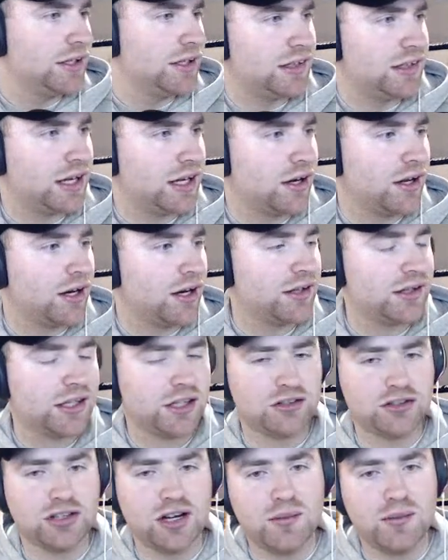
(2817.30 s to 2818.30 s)
I don't think
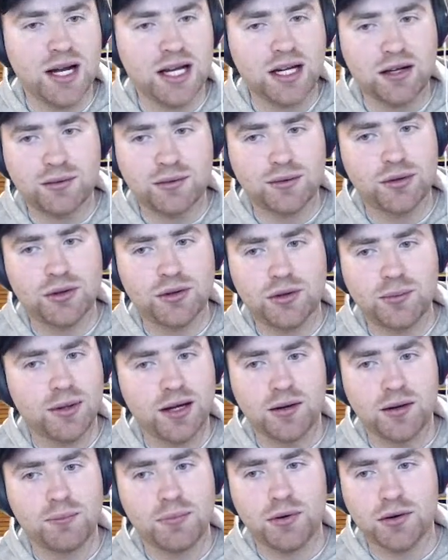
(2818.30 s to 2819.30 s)
Showmaker or
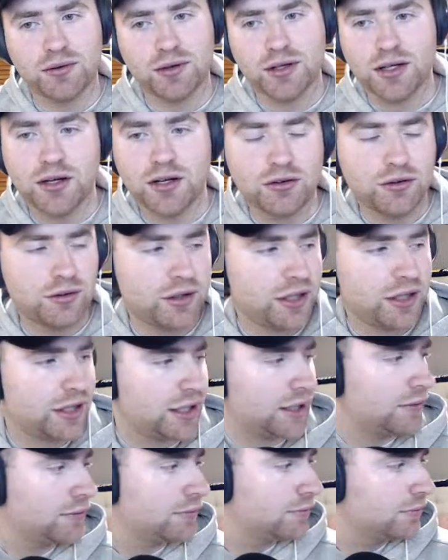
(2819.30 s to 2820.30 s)
Bonner are going to do
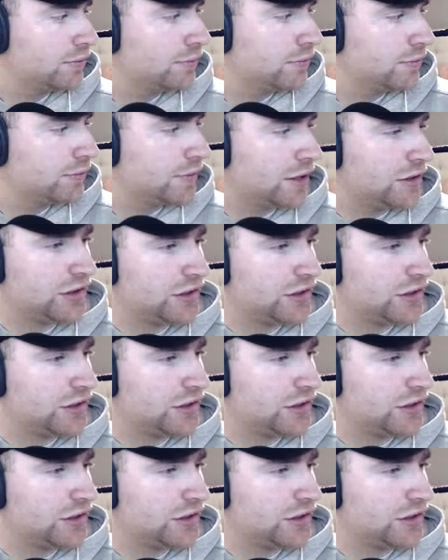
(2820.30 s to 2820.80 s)
anything. They just